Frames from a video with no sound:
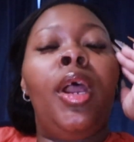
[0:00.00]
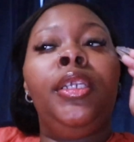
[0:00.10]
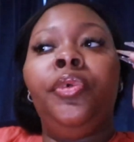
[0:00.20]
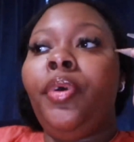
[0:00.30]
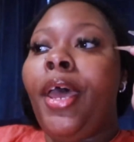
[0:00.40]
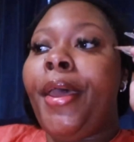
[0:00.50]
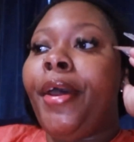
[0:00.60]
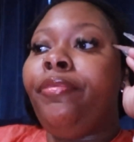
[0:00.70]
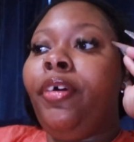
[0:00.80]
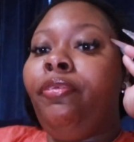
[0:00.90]
I do
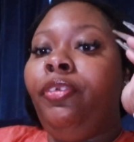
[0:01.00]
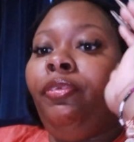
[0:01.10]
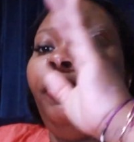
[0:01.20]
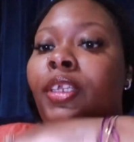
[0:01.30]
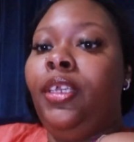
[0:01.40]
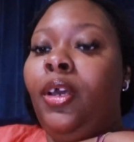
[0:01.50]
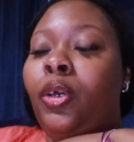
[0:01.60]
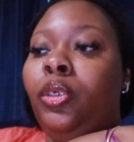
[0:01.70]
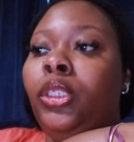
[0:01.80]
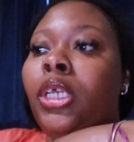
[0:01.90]
have a few
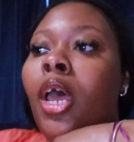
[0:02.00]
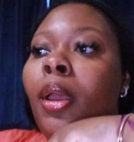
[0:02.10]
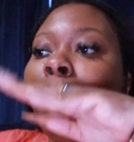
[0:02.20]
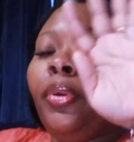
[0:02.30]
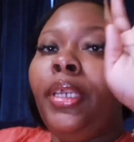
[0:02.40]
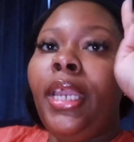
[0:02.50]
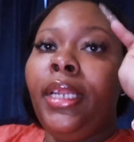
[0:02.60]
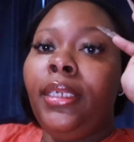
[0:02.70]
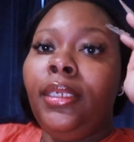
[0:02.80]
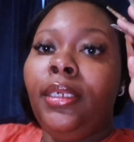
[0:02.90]
videos
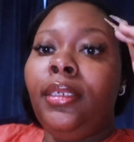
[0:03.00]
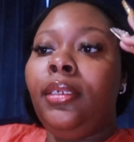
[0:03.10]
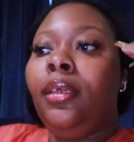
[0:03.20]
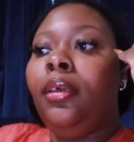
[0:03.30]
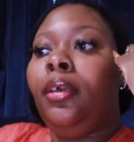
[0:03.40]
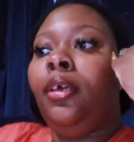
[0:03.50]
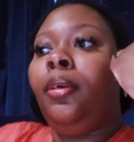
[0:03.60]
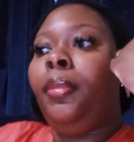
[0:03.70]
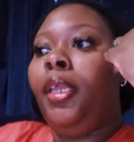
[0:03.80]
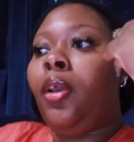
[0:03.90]
pre-edited
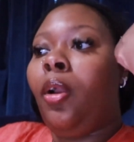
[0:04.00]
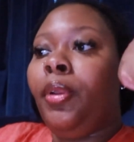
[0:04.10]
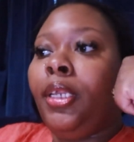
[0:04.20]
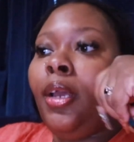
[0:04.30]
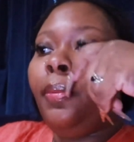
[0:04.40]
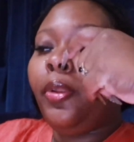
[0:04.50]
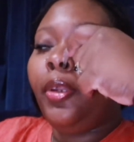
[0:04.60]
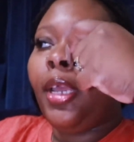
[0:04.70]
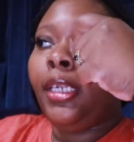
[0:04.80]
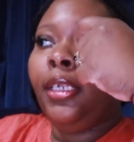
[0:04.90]
um and already
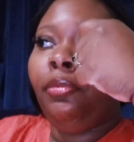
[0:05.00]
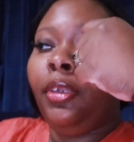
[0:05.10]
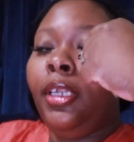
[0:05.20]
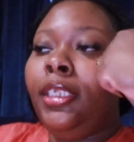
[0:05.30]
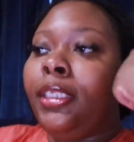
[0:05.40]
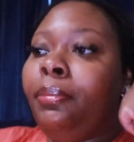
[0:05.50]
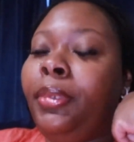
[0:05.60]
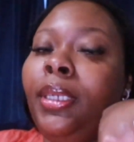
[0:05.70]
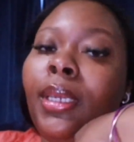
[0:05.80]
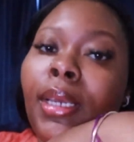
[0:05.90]
uploaded. I didn't release them
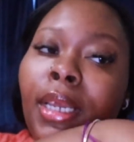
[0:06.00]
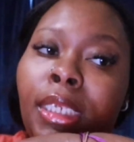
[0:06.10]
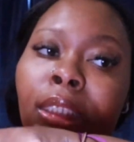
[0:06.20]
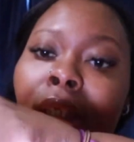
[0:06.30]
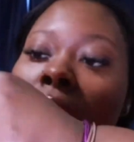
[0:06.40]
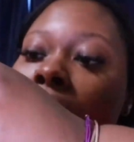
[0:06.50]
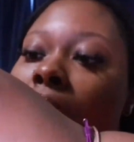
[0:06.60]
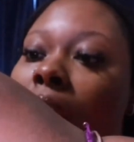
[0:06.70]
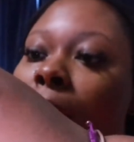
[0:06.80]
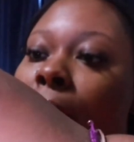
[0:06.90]
because
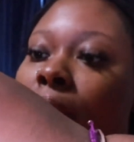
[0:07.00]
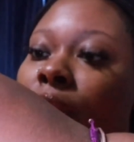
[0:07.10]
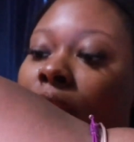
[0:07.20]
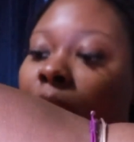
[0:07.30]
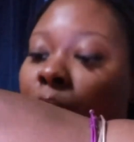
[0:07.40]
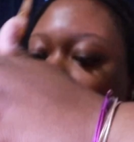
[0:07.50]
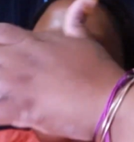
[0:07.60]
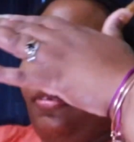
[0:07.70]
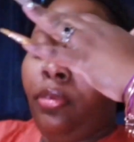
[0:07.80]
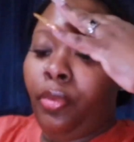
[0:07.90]
Um, I just didn't want to
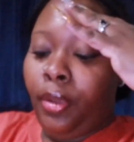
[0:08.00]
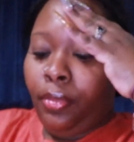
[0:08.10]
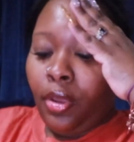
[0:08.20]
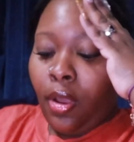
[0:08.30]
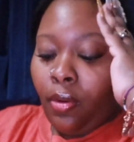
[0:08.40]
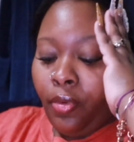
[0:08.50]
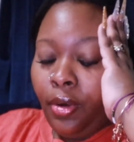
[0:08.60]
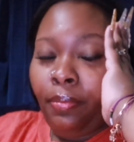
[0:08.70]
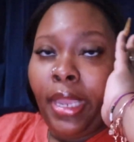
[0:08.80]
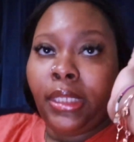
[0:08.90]
overwhelm y'all with
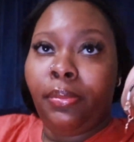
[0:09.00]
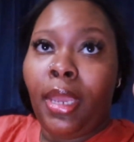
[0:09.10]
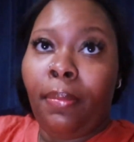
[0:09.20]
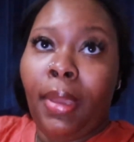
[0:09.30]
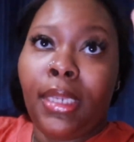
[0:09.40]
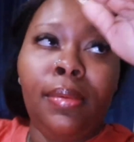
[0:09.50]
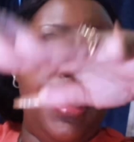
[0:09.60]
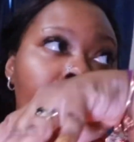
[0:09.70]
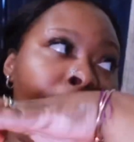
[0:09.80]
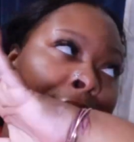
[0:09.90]
them back to back, back to
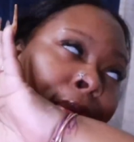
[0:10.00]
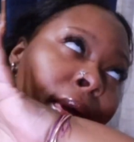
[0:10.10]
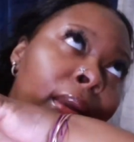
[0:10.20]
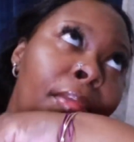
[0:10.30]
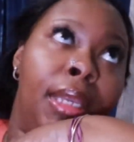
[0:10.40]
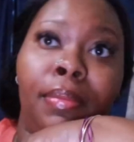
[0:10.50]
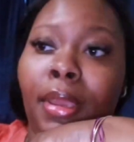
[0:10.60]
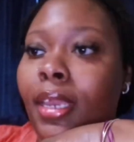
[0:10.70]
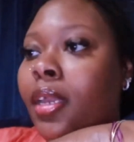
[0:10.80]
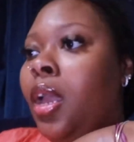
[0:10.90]
back, back to back, back to back.